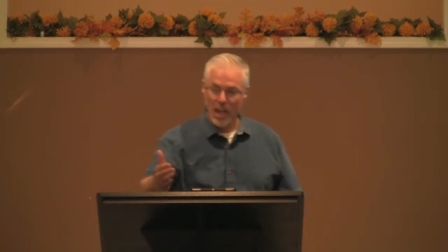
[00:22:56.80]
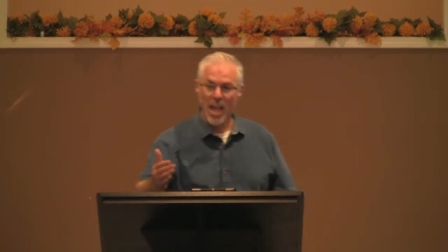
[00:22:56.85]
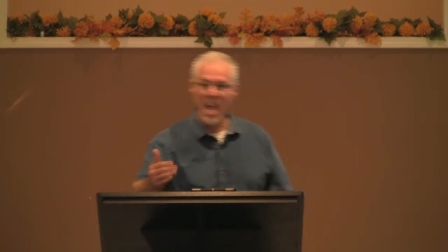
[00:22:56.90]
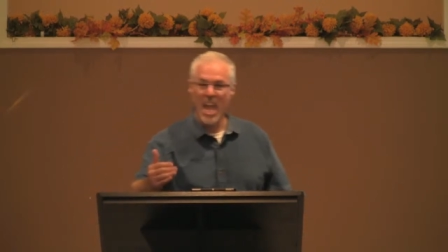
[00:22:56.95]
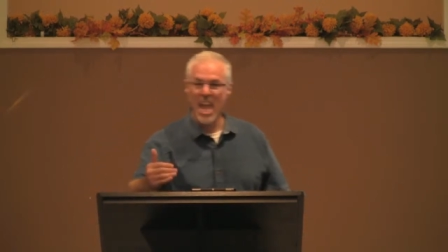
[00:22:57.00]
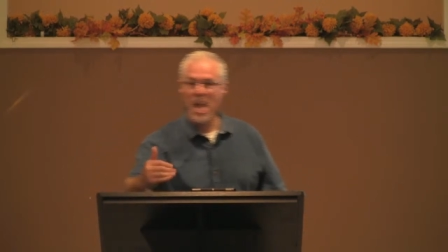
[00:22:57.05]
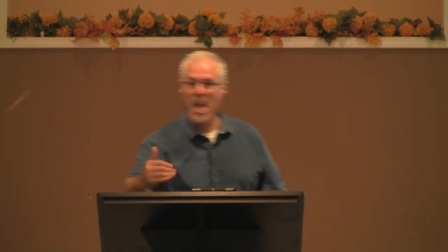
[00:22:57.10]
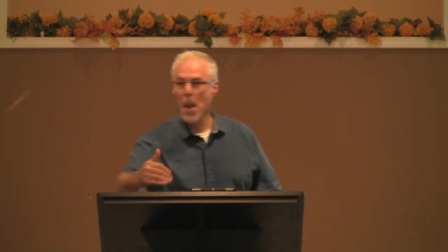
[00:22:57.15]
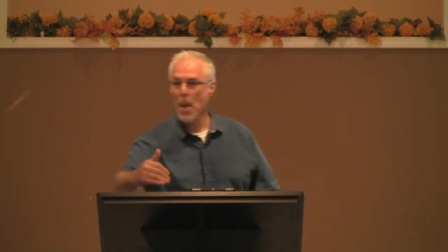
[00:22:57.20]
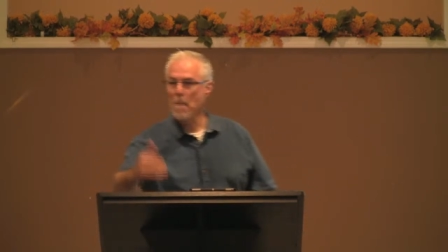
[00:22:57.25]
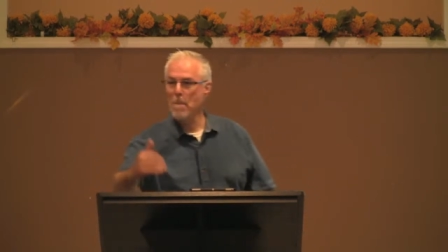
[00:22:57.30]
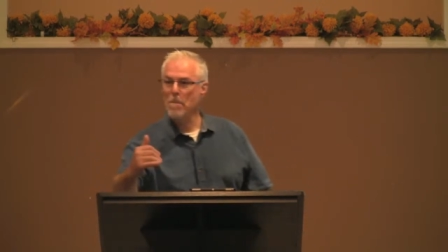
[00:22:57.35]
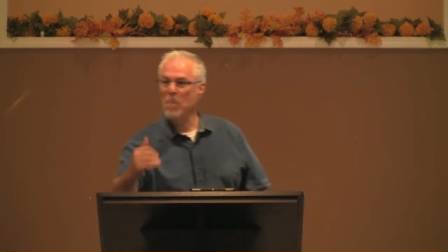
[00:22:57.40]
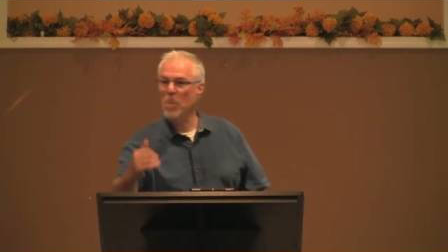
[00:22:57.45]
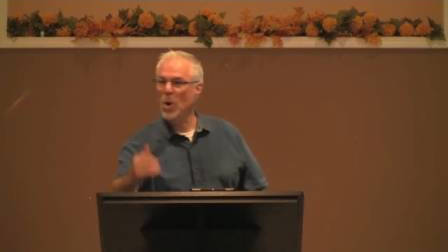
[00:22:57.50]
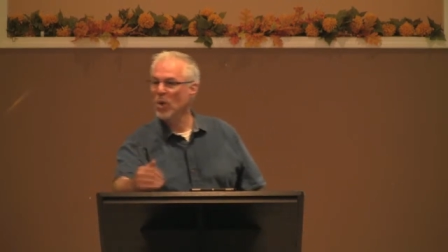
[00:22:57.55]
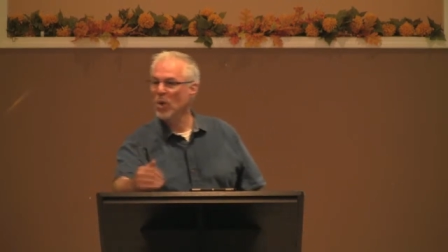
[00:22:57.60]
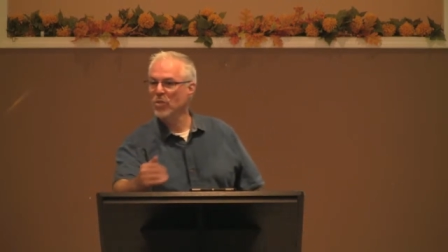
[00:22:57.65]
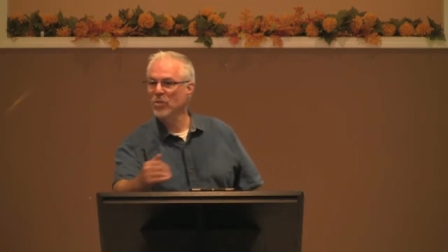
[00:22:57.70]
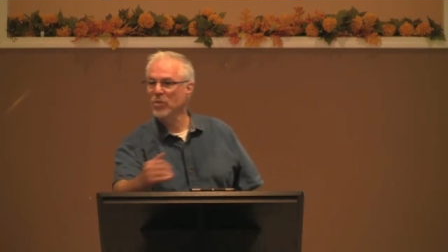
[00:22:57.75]
a
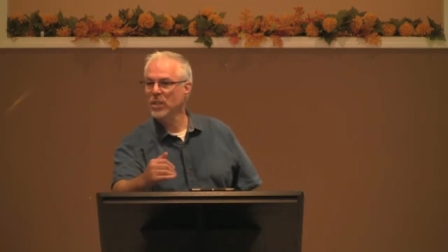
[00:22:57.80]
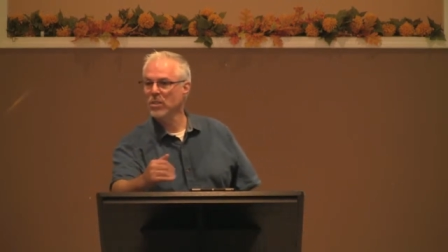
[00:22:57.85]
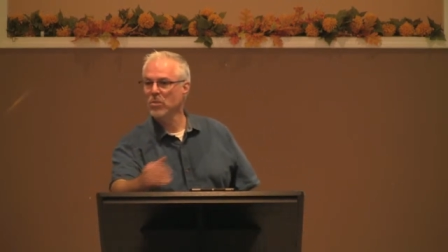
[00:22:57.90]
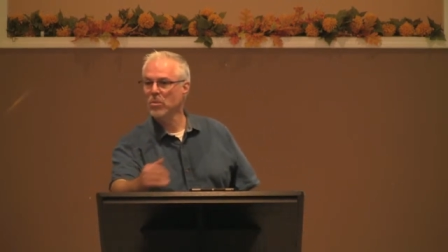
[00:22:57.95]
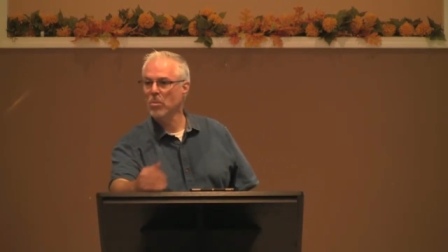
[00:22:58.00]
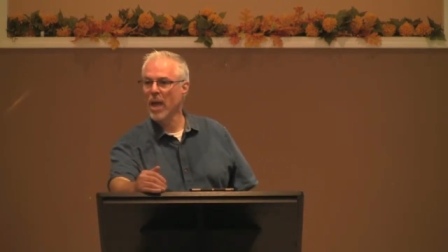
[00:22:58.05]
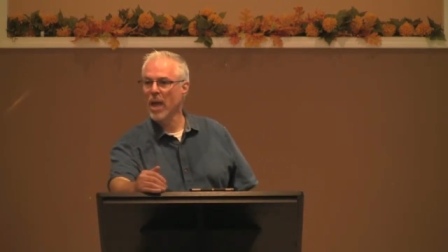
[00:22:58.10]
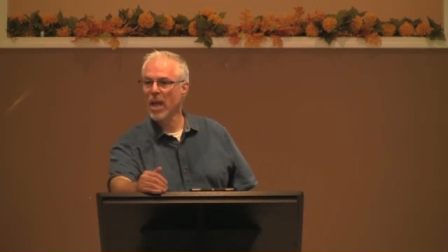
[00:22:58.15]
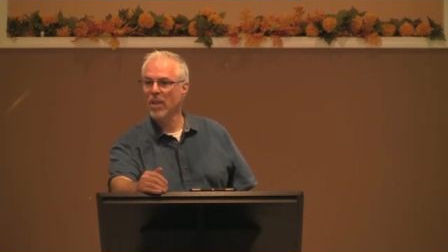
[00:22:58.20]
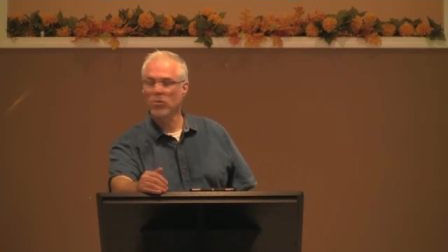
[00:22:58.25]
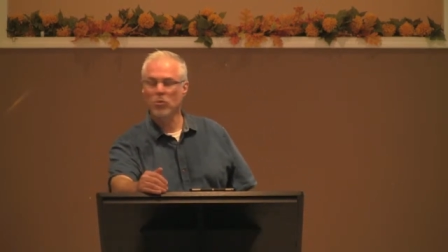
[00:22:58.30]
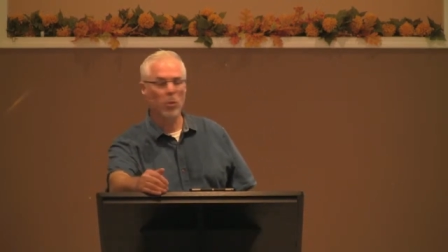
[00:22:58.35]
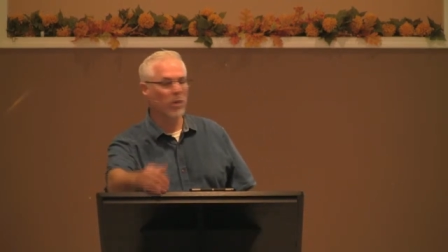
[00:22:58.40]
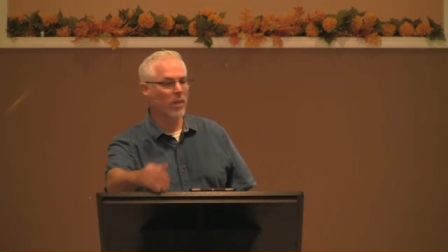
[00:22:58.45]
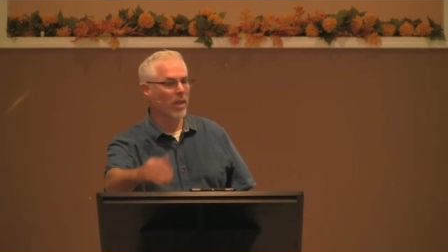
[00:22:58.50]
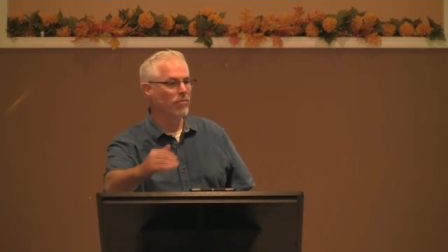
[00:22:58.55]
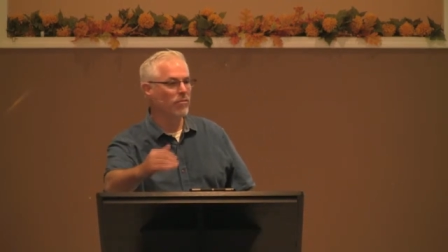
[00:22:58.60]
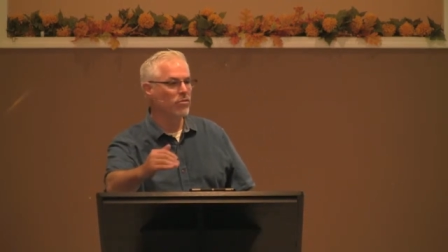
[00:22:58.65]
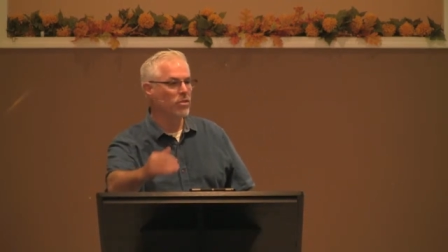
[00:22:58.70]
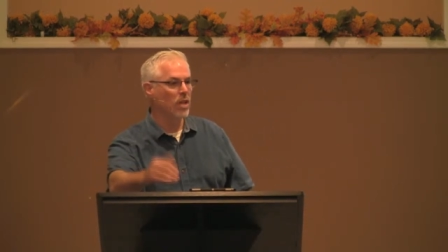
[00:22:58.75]
perfect past where
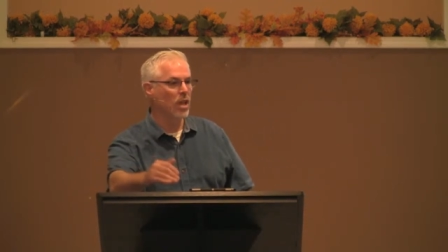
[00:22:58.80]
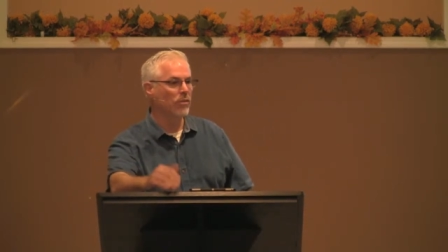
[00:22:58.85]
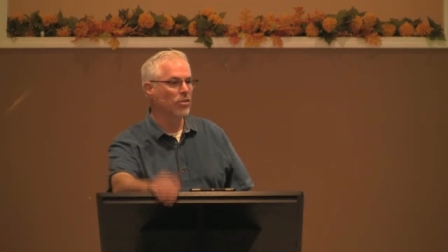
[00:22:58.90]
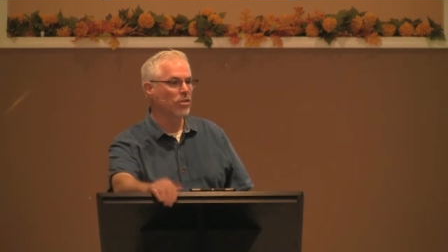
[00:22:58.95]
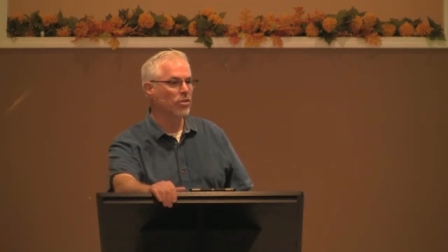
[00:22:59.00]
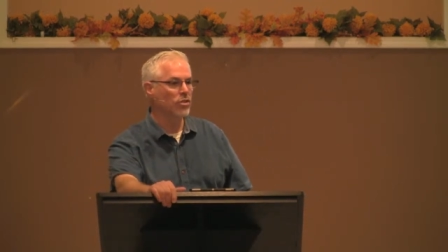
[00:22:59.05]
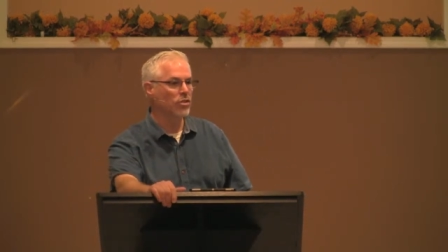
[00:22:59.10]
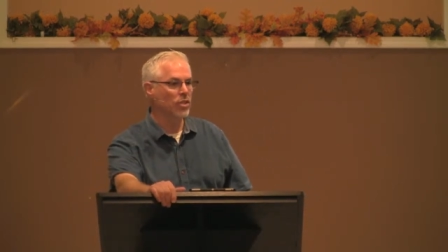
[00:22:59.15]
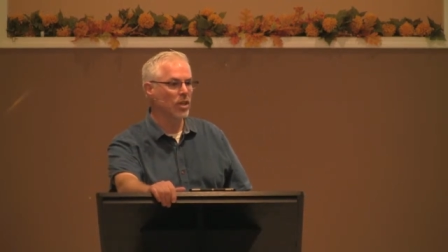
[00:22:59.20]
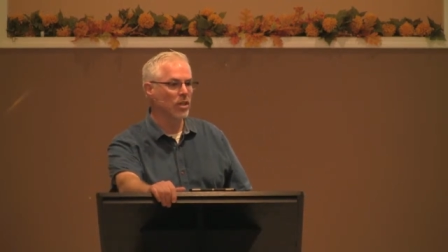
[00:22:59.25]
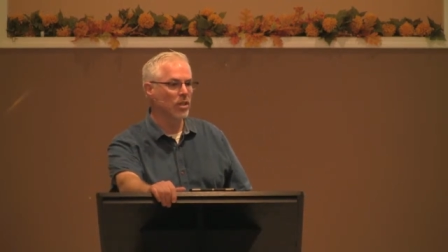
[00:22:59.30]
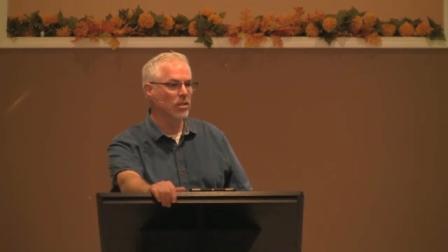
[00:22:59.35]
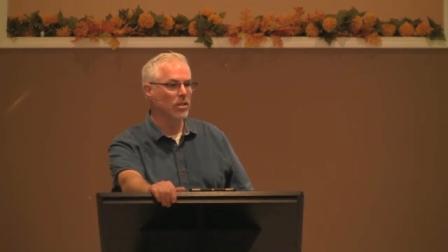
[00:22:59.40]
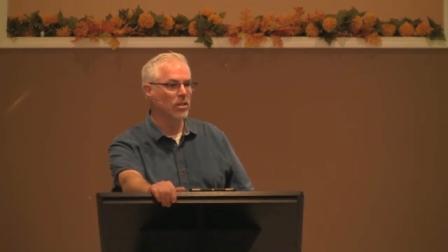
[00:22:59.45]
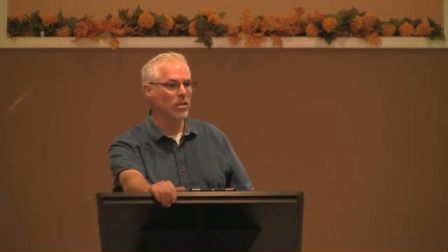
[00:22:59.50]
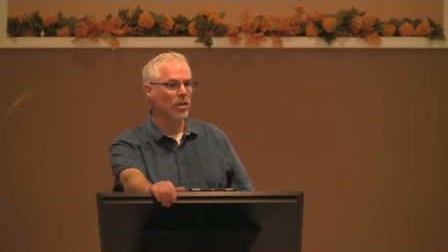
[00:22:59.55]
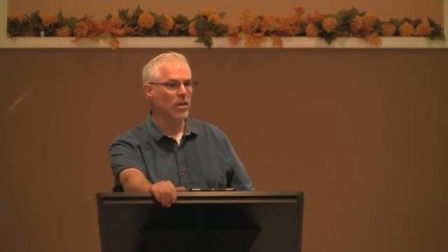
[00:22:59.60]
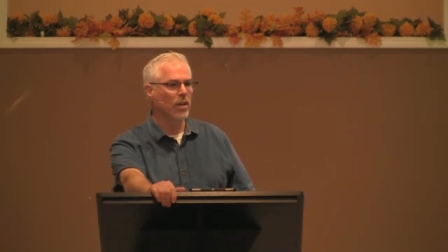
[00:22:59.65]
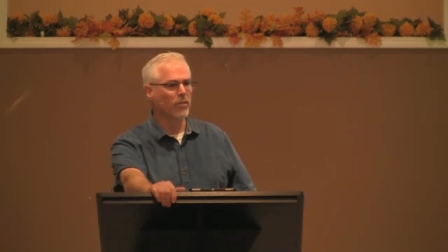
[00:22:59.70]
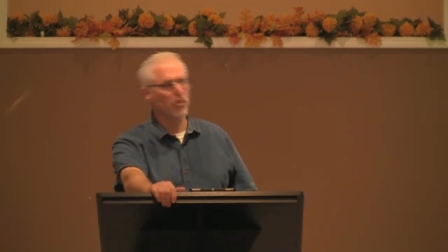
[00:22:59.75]
they've never
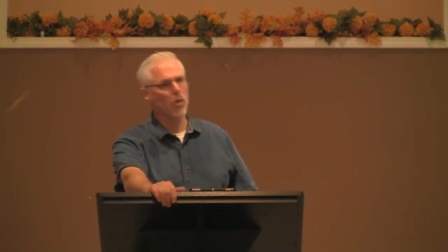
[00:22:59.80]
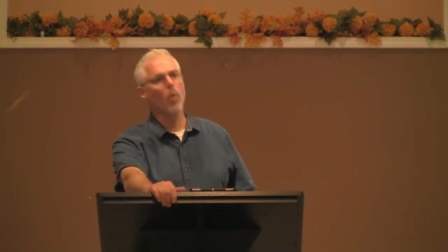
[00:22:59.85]
sinned? Of